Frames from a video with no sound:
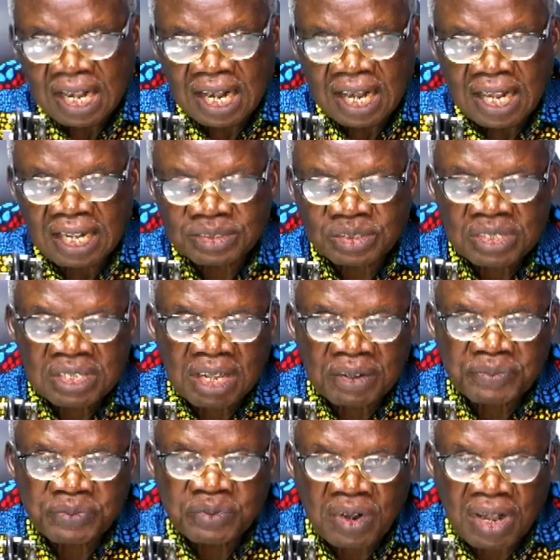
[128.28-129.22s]
I saw
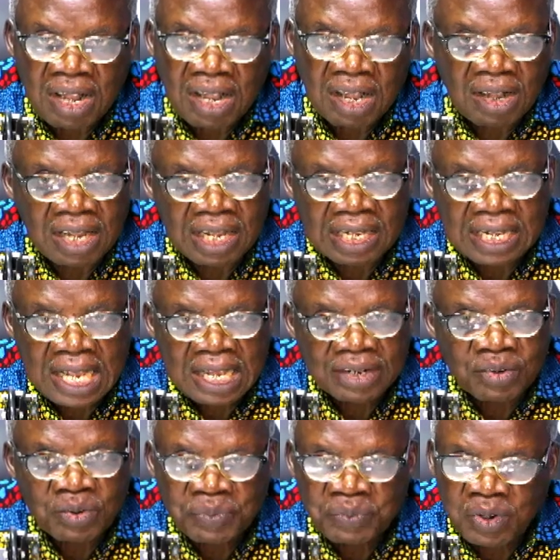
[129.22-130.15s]
your four a
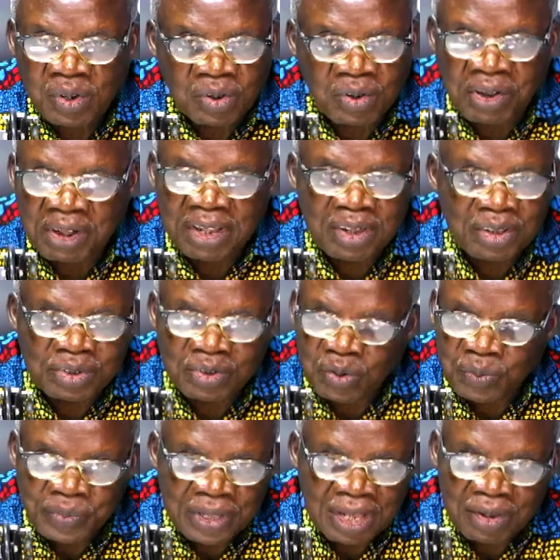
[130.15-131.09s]
can homework where there
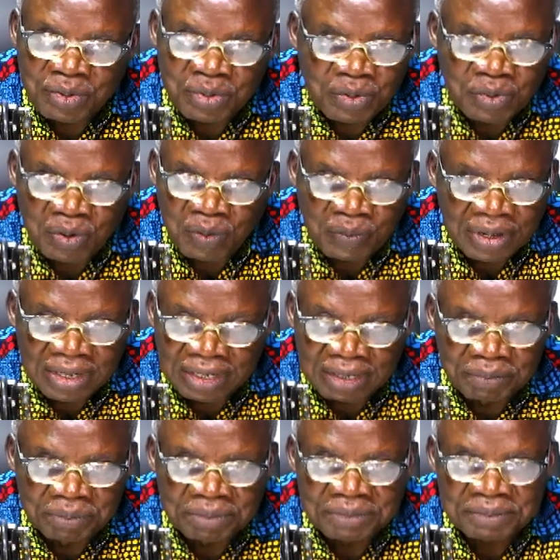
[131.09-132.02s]
will be a who won't win him.